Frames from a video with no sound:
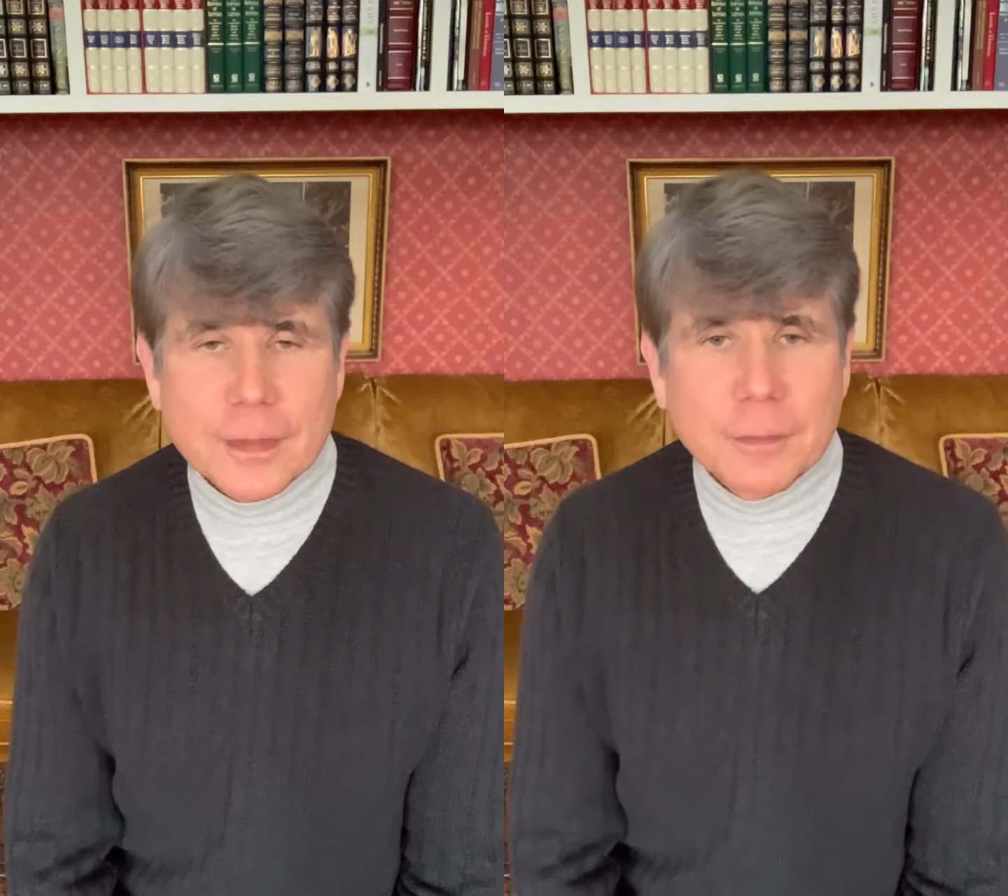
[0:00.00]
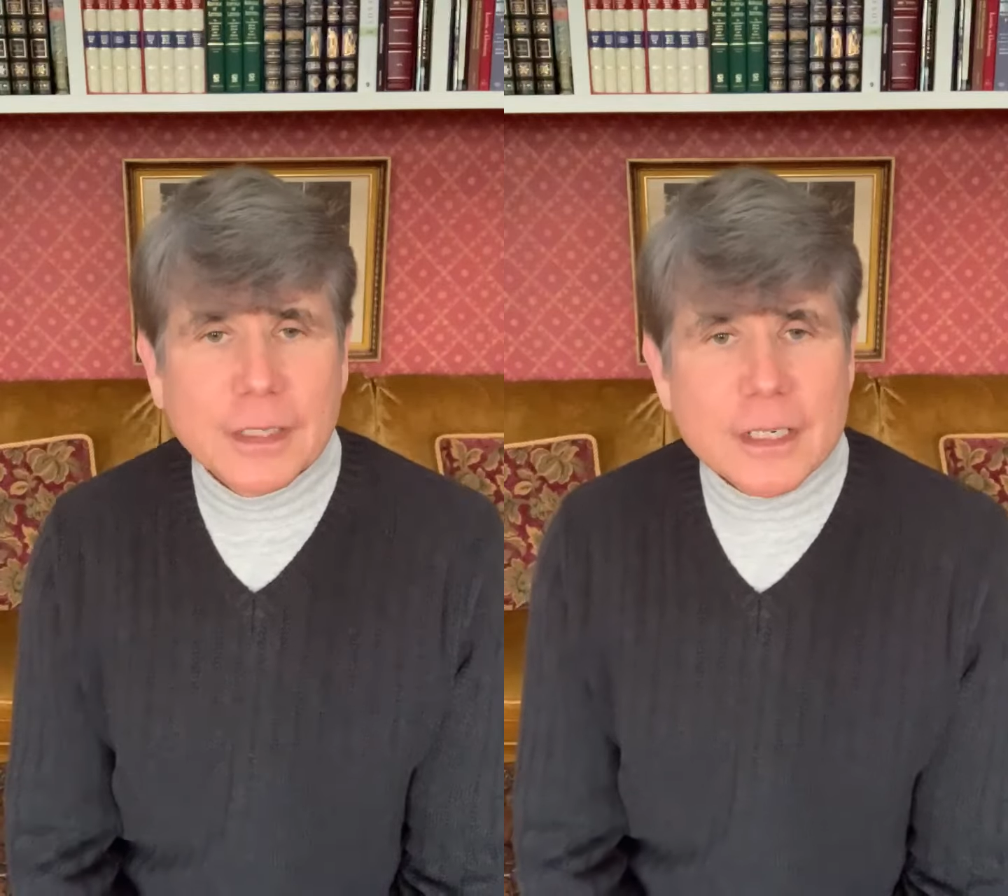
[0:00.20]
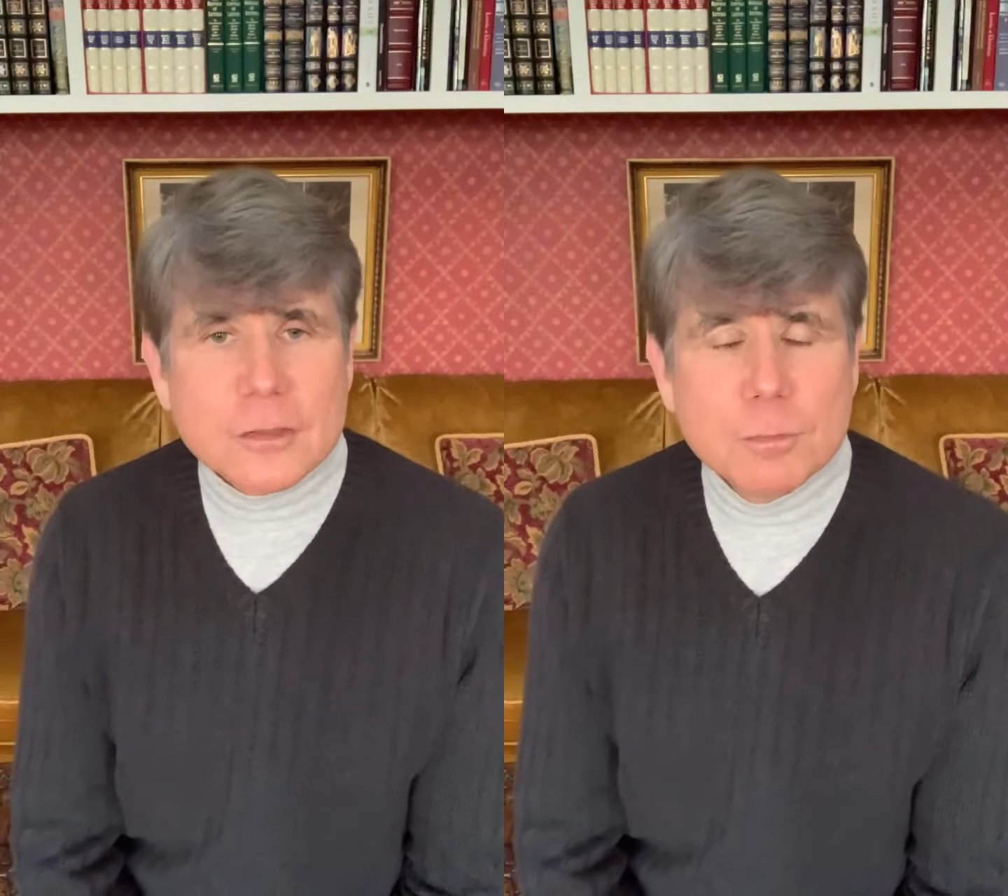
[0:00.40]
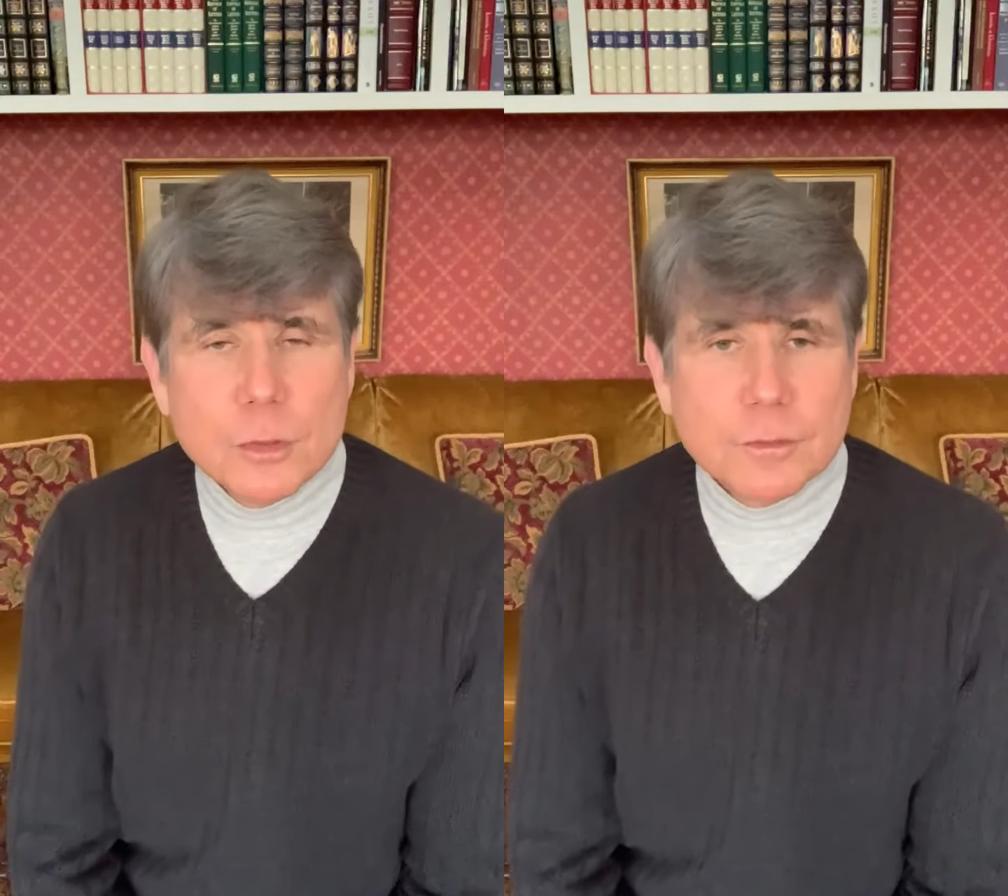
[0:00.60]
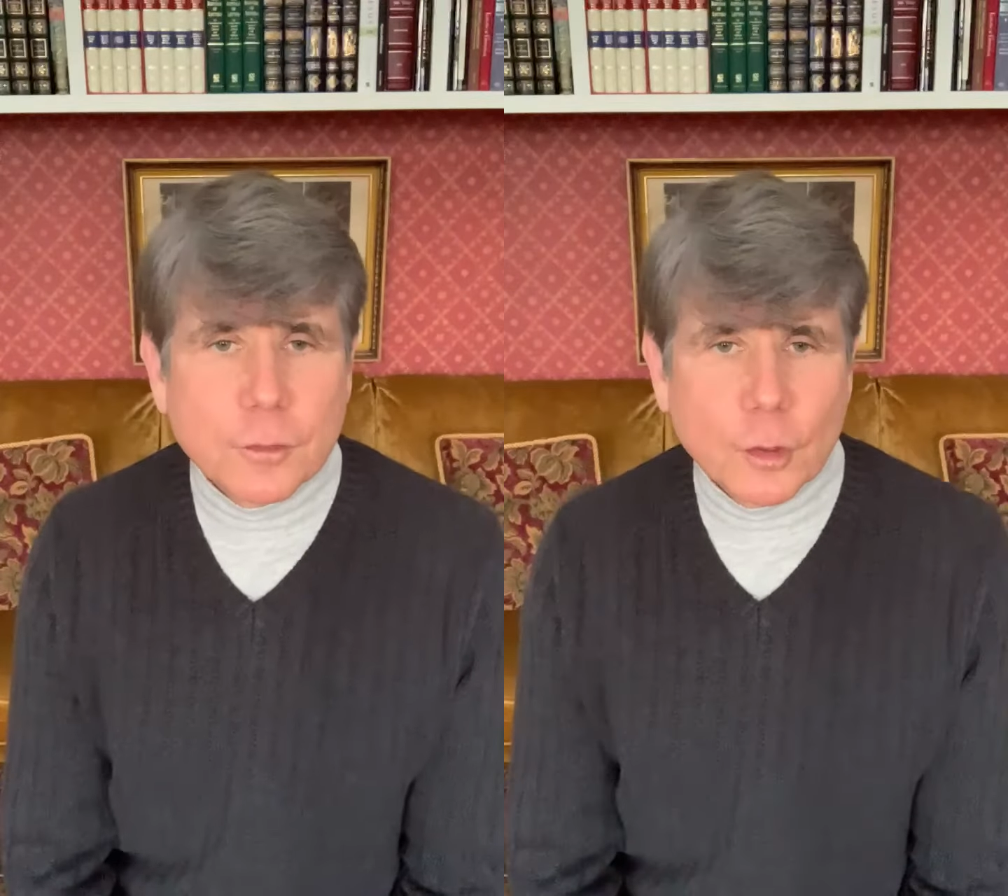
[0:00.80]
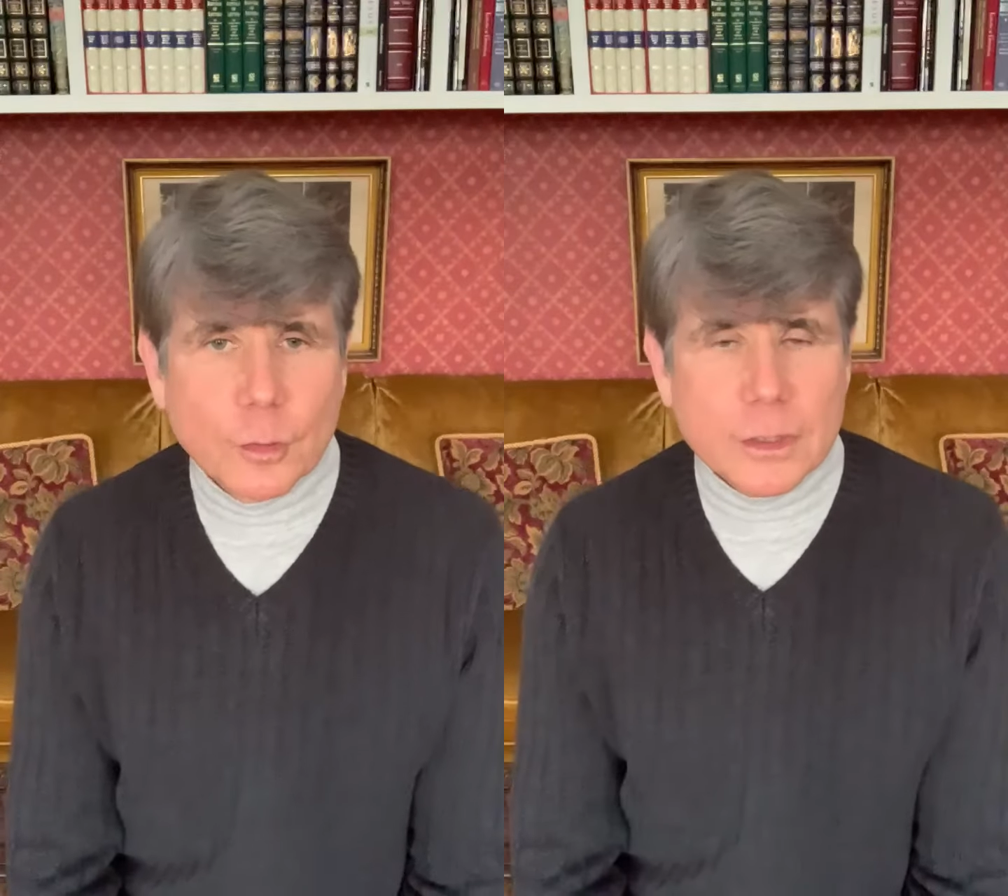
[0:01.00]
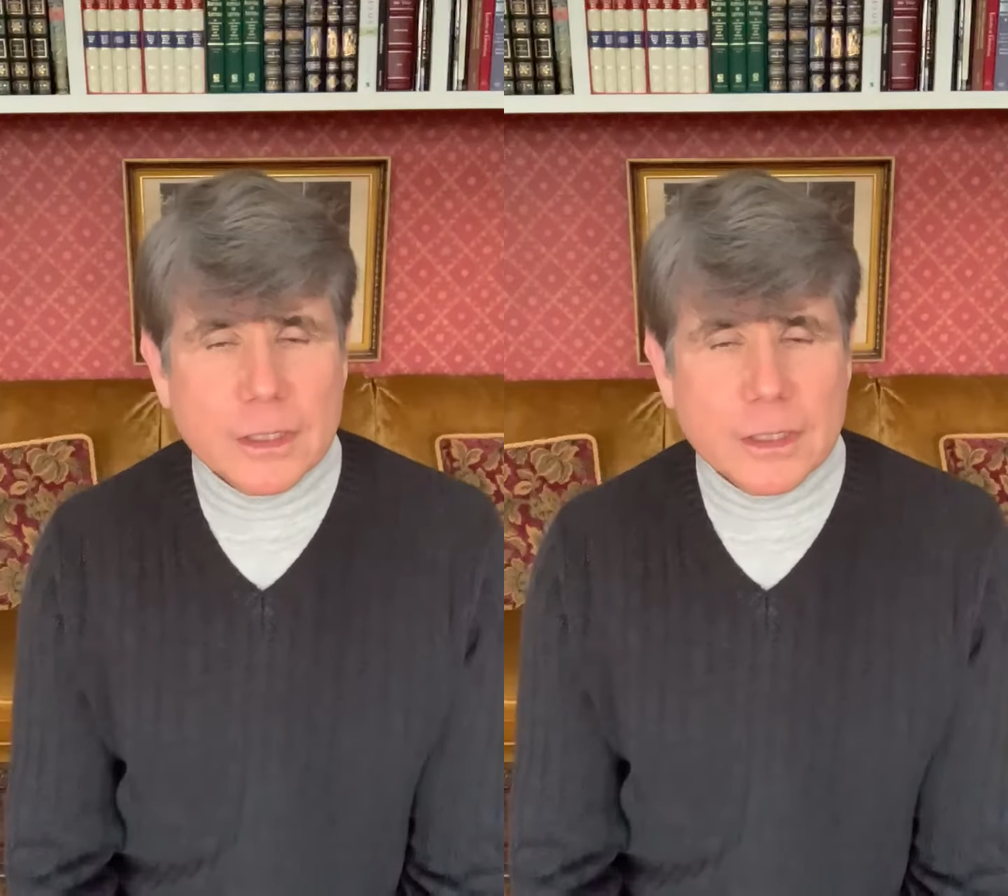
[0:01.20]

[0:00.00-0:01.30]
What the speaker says: but let us move forward